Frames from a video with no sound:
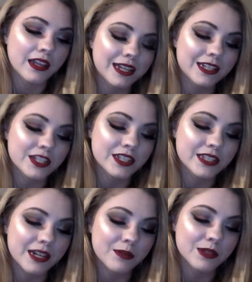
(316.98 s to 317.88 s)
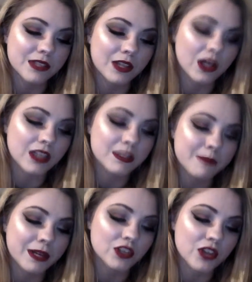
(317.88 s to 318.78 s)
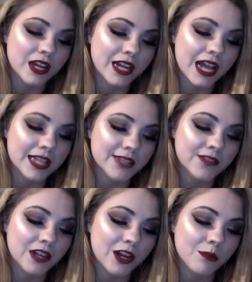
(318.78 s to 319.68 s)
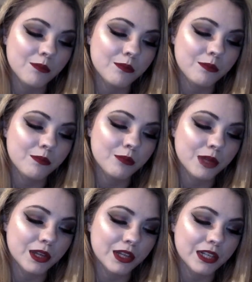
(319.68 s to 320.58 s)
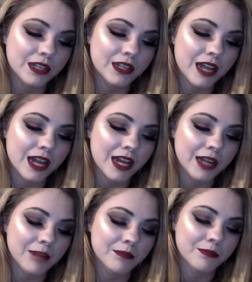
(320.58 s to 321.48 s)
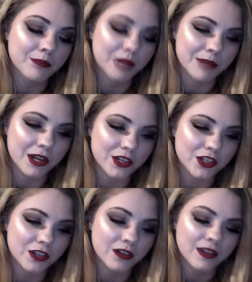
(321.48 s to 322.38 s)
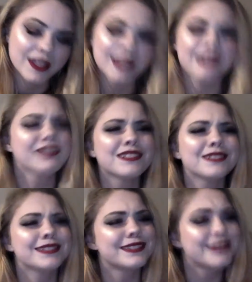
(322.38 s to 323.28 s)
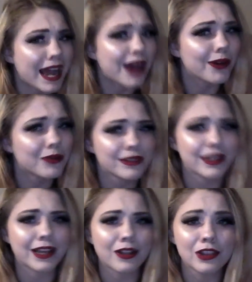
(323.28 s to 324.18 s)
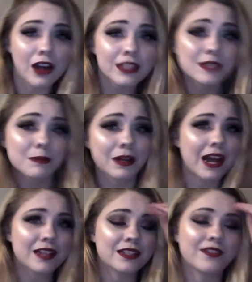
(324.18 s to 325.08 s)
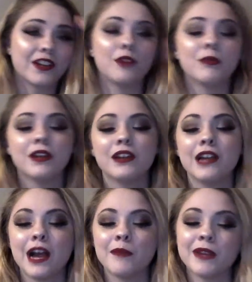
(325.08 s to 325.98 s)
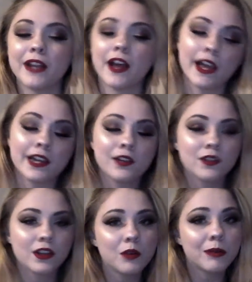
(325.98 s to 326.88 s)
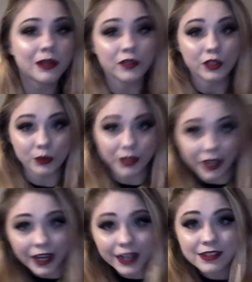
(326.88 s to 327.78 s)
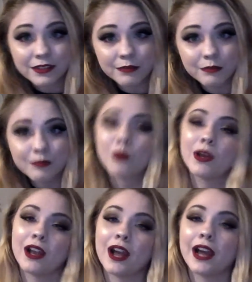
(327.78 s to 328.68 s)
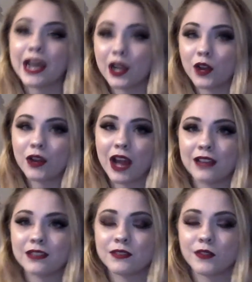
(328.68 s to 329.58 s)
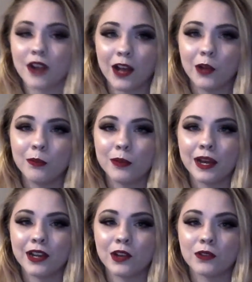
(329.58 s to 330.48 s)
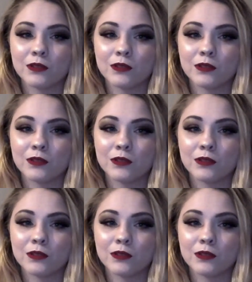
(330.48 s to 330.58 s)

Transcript: and she said it was a lost spirit trying to ask for help, but couldn't. But I'm not sure. That doesn't sound like a lost spirit asking for help. I mean, I don't know about you guys, but when I go to ask for help, I don't